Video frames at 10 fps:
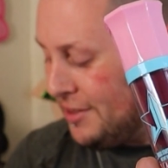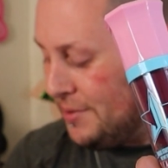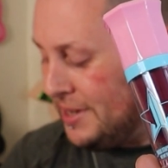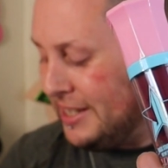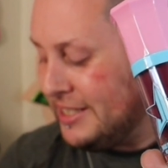
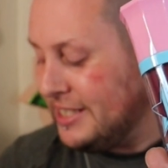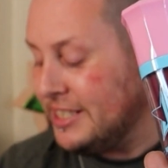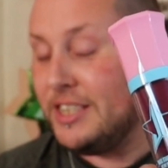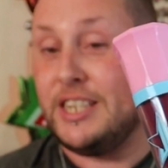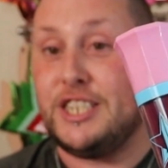This one is
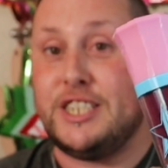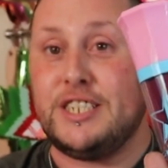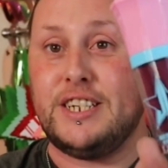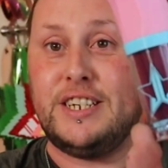Delicious